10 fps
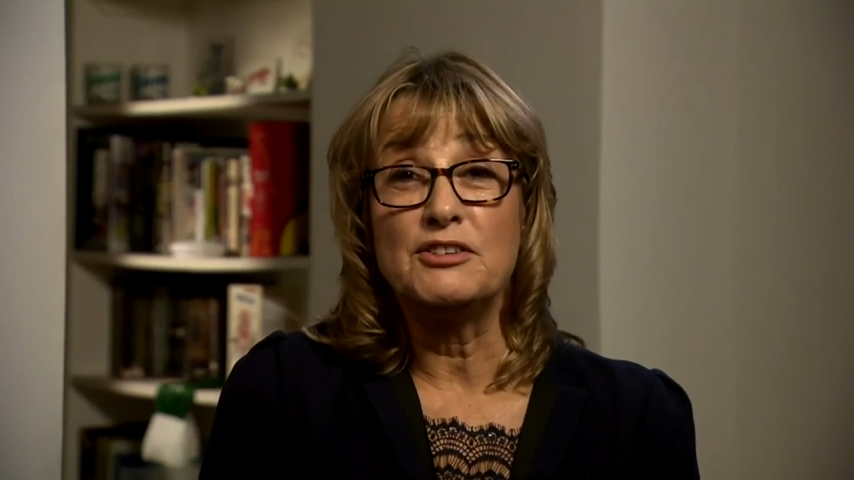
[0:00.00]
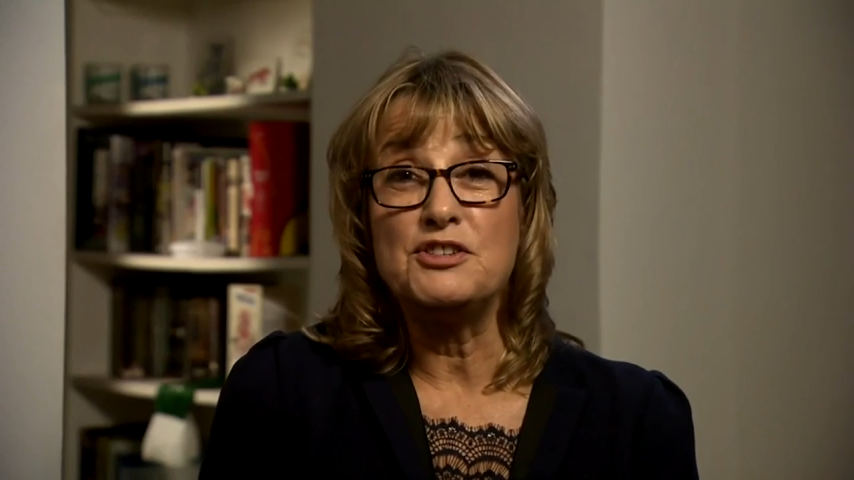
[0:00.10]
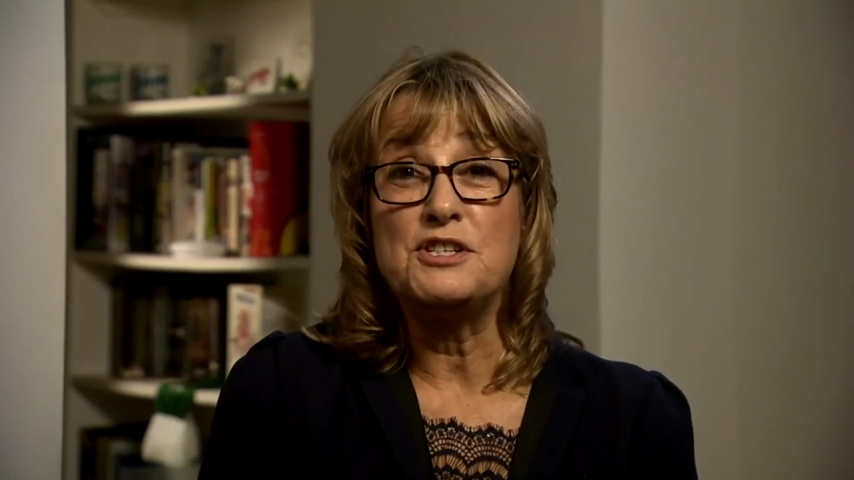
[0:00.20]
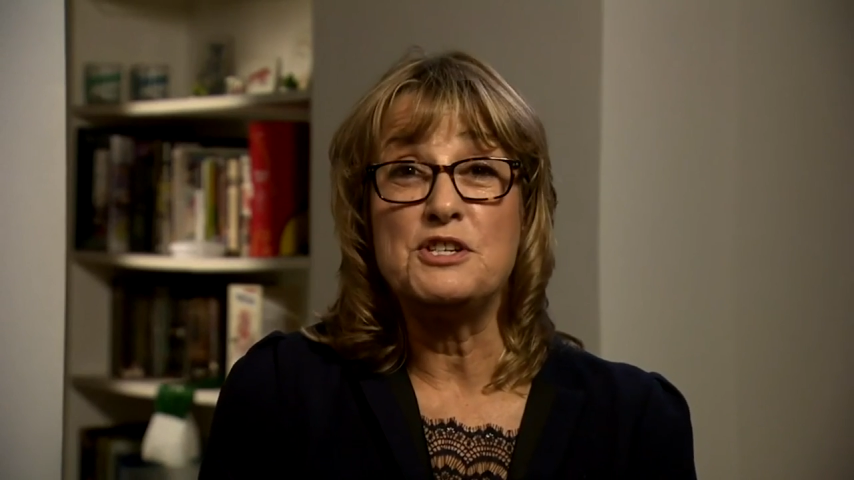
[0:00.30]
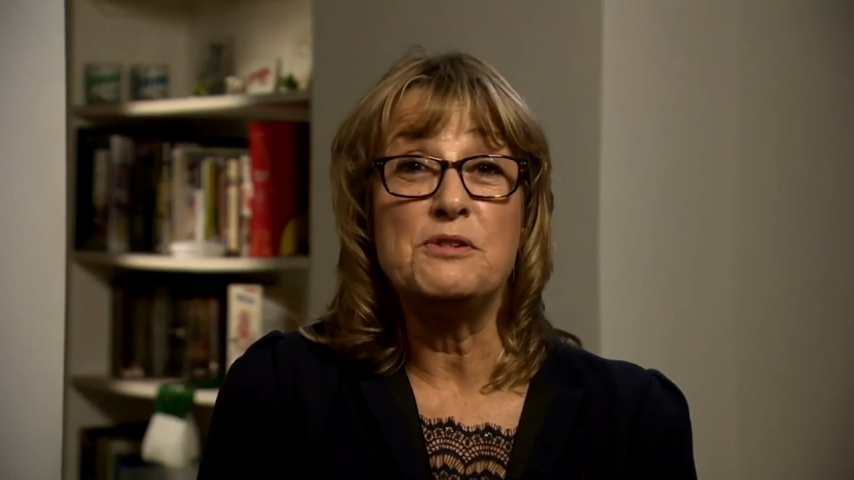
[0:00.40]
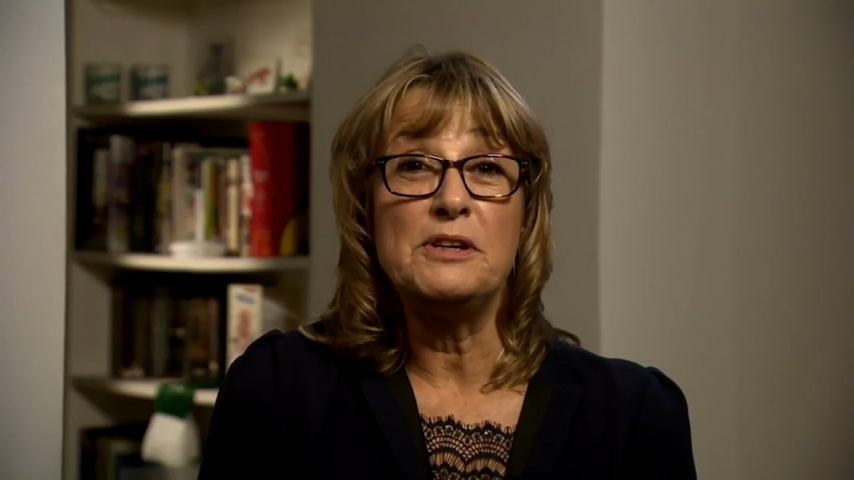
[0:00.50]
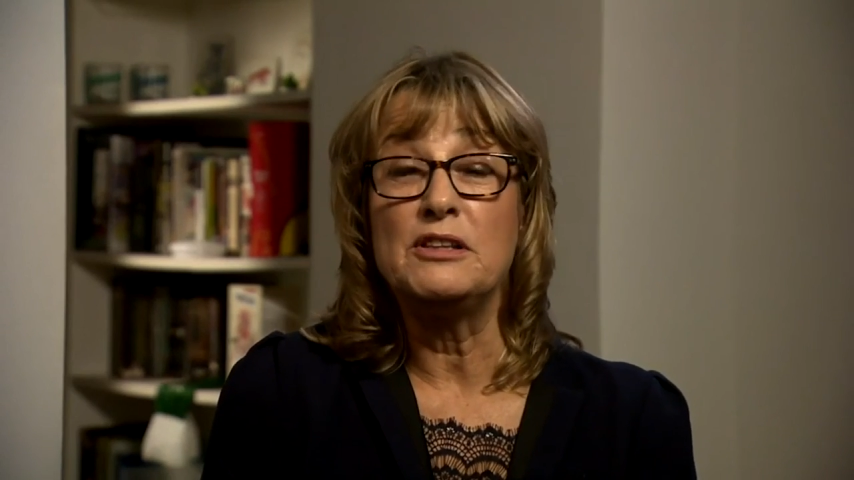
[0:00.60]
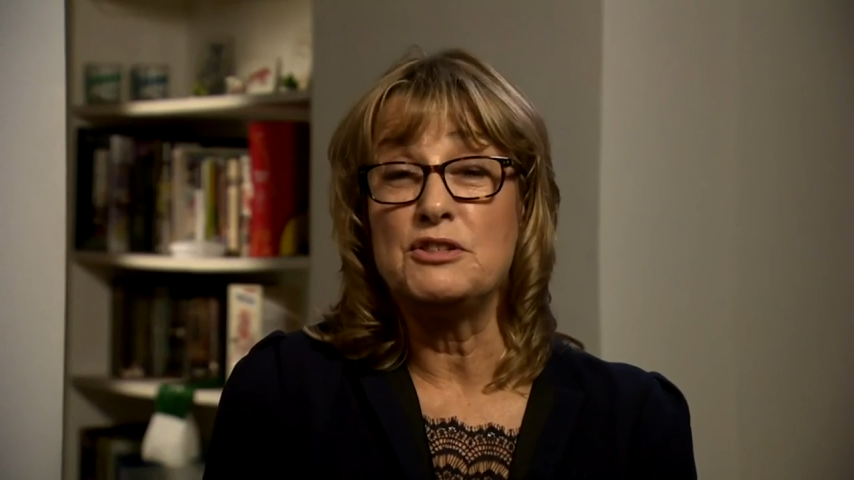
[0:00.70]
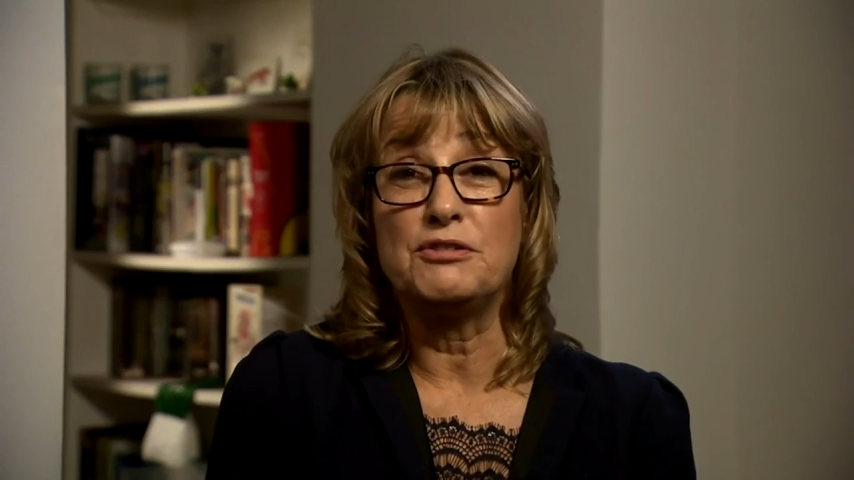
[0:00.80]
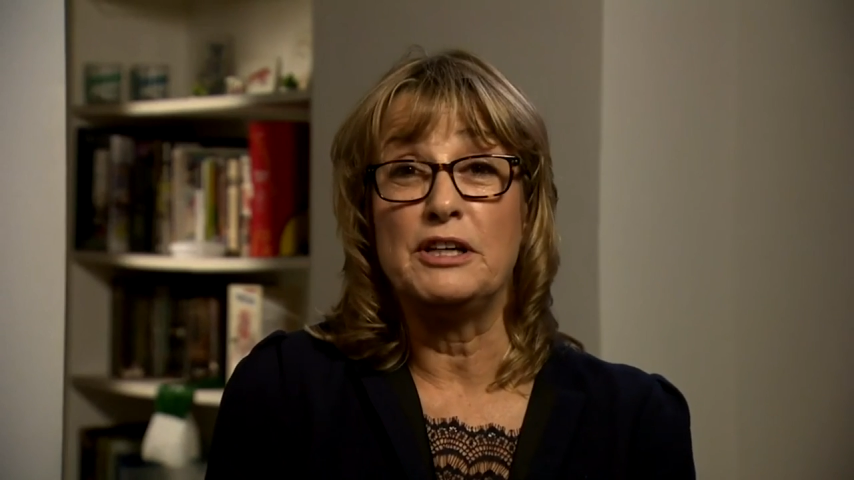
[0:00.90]
She's doing
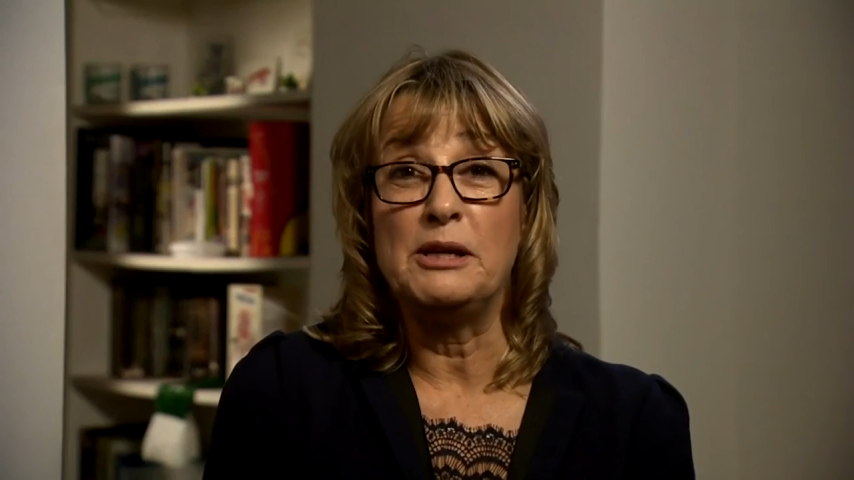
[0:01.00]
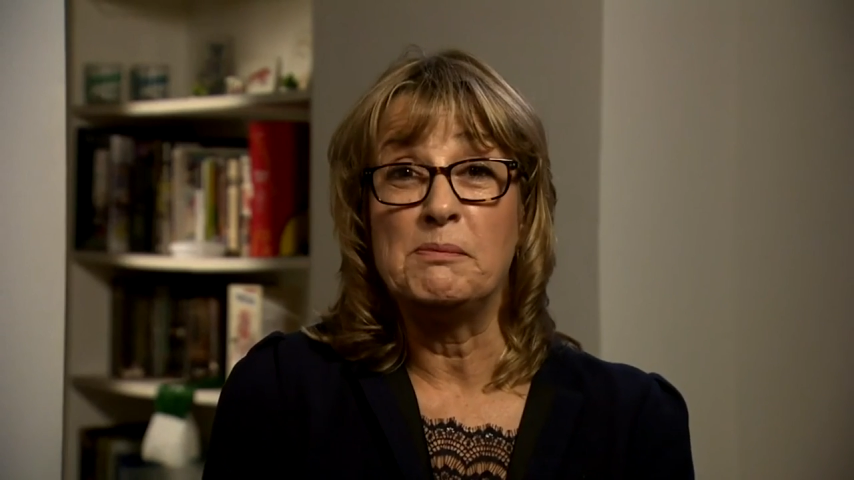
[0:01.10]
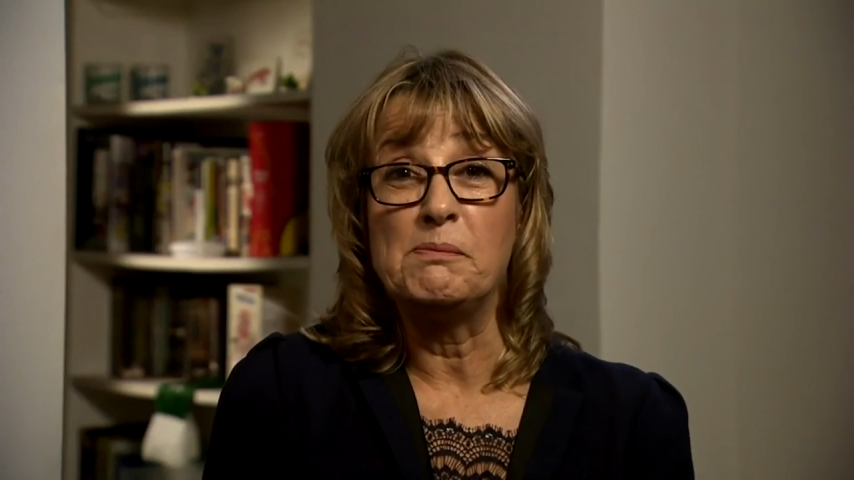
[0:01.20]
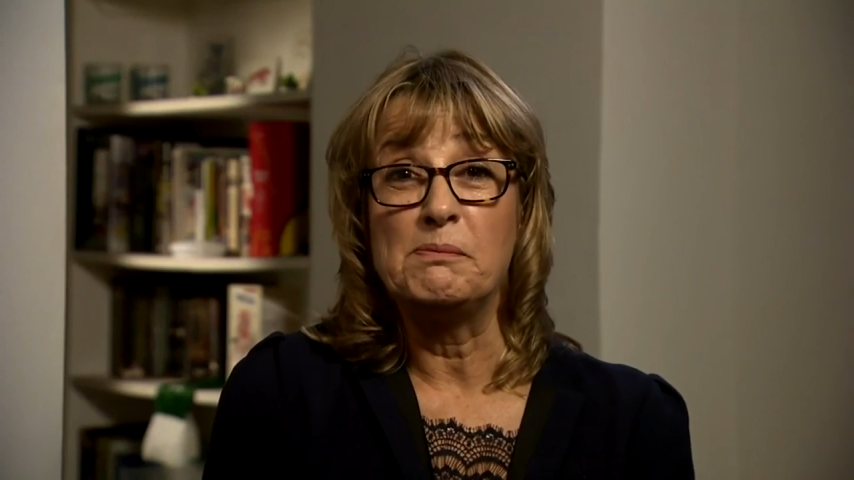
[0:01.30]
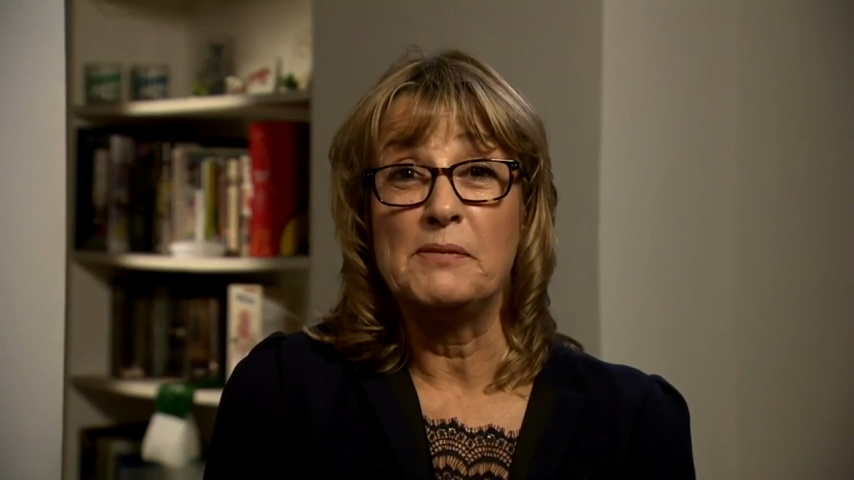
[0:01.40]
the dream.